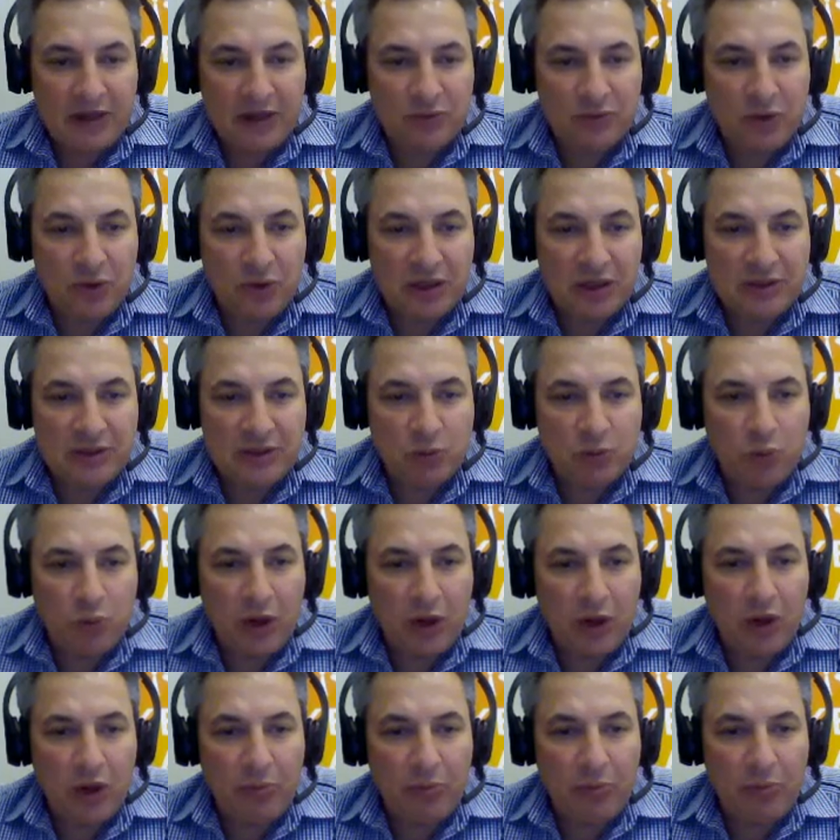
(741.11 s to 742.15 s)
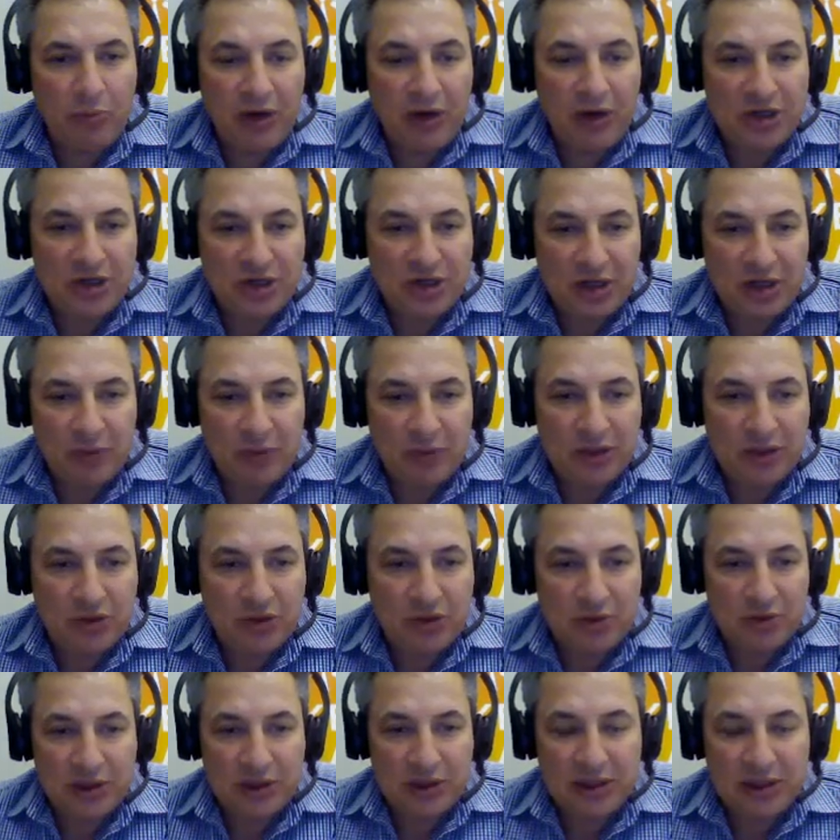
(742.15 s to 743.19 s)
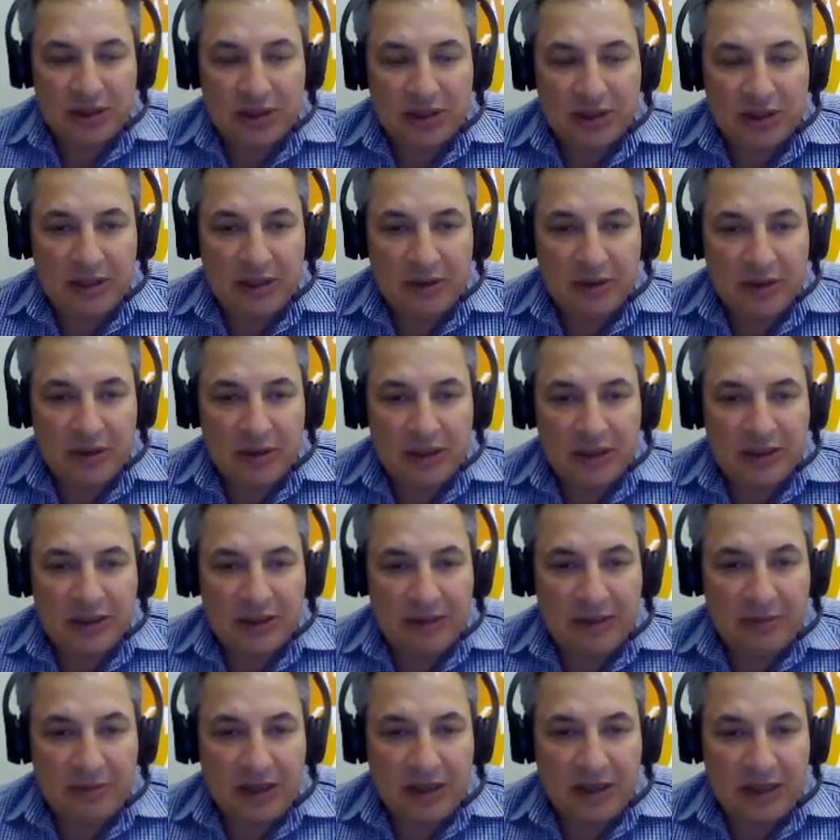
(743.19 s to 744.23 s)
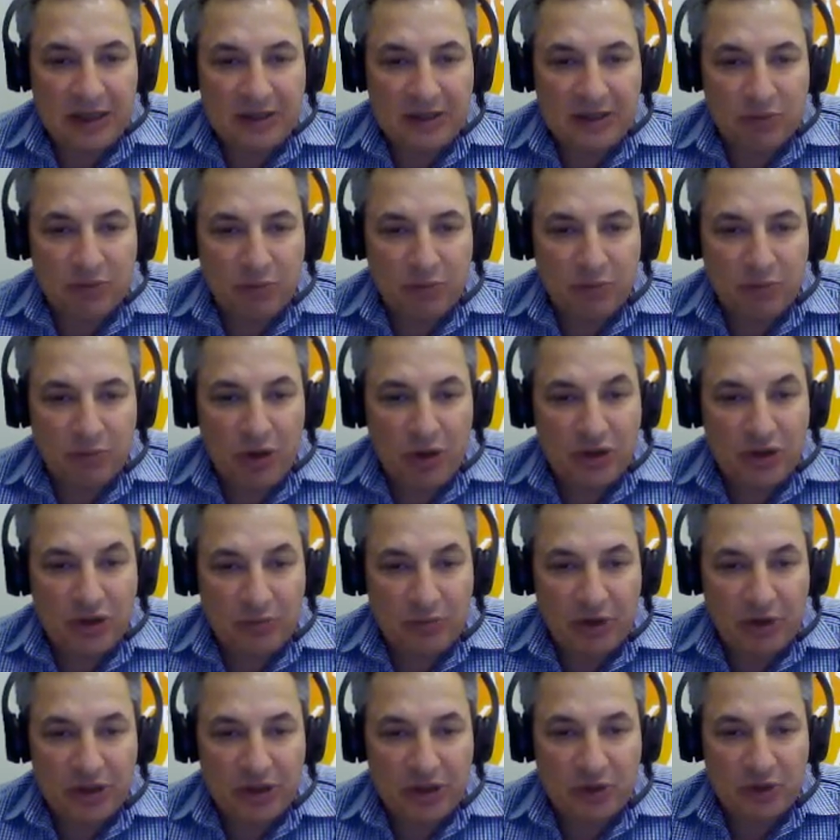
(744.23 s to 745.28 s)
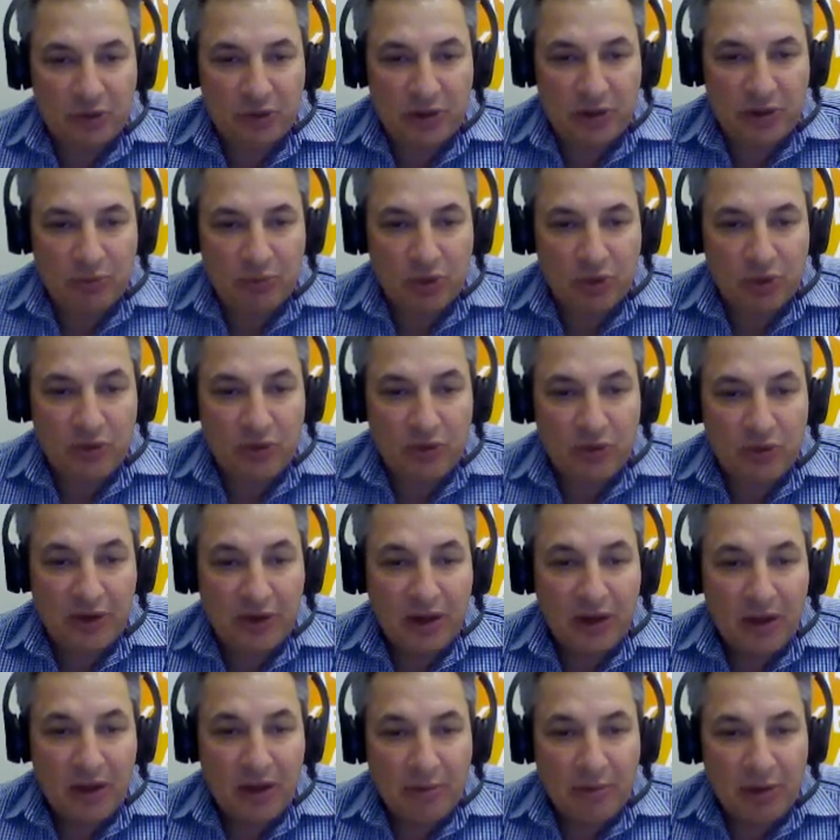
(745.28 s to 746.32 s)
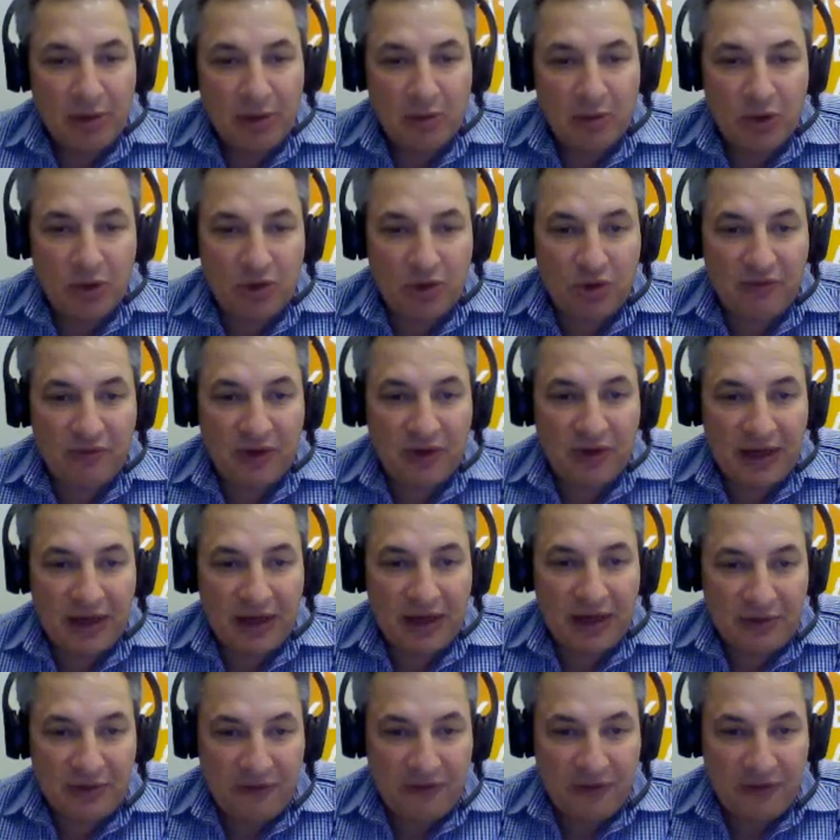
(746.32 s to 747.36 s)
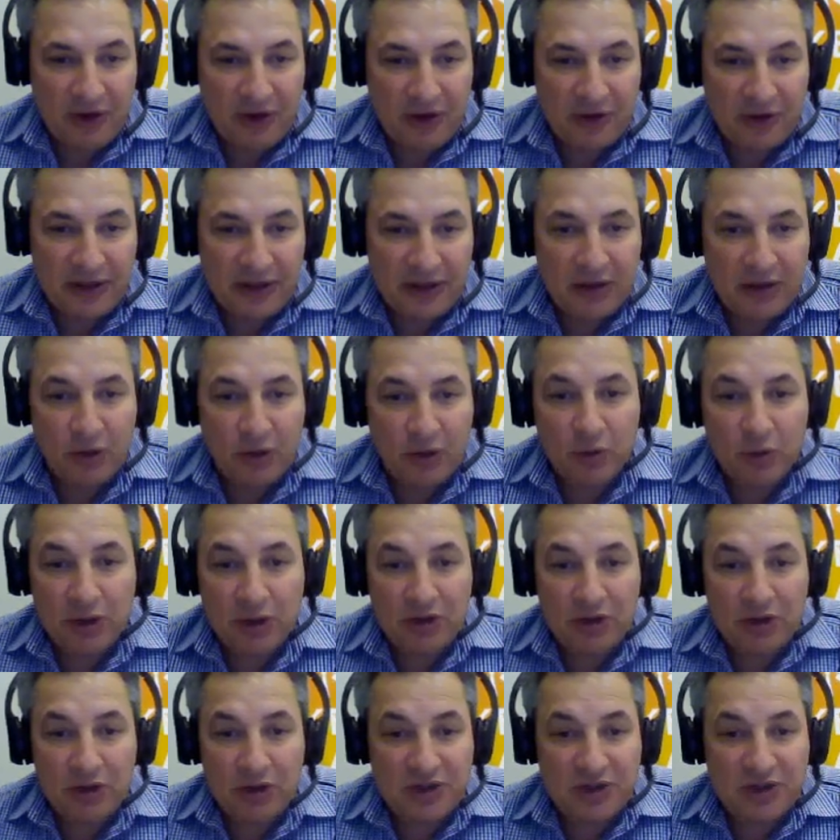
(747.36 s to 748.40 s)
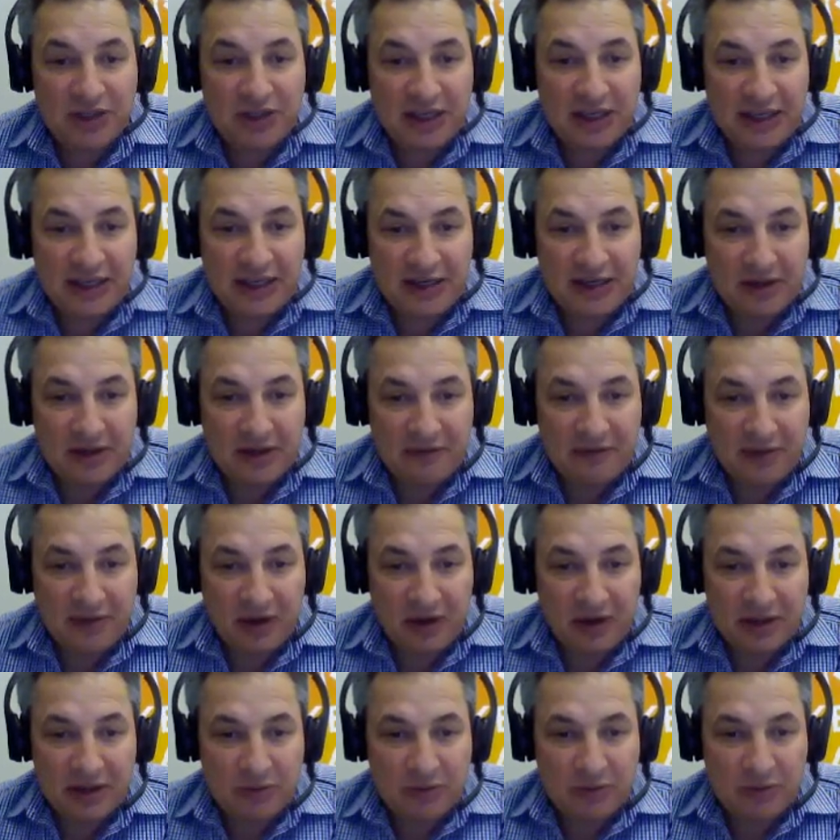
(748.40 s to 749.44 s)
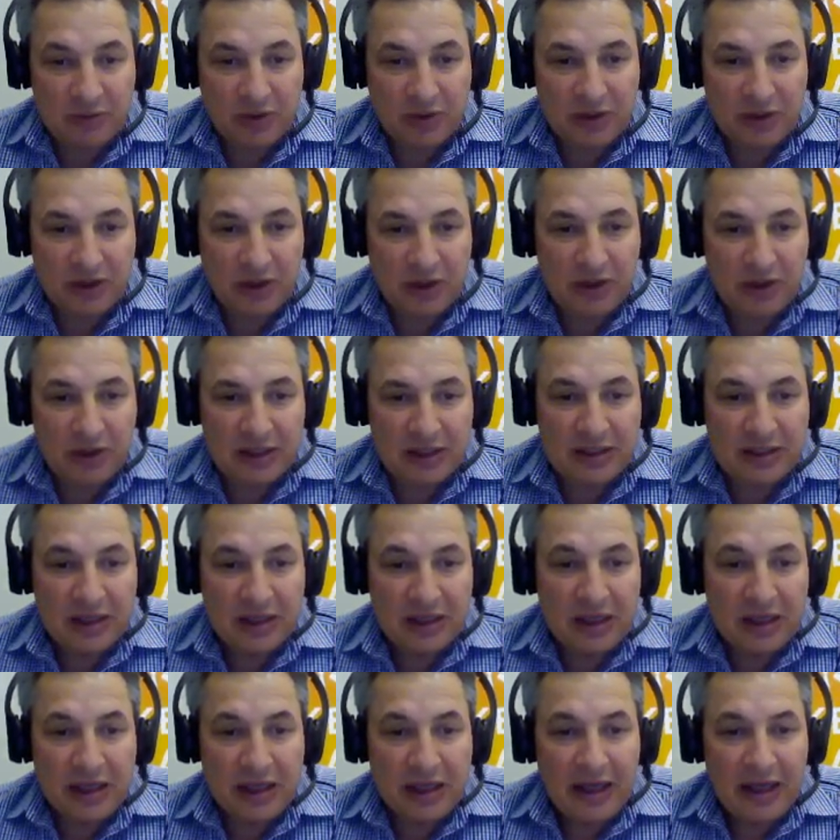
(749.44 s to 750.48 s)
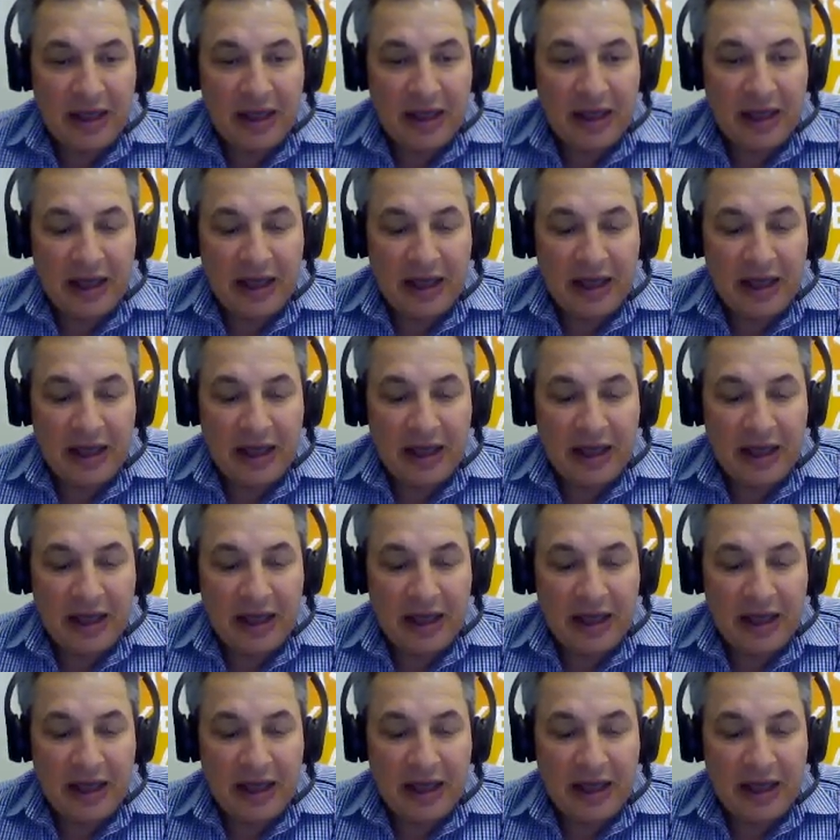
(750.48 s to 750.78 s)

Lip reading: and as well as what operation are we doing, because in some cases, most operations we move, but we could have left the file there, or we could have just deleted the file as well. So there's,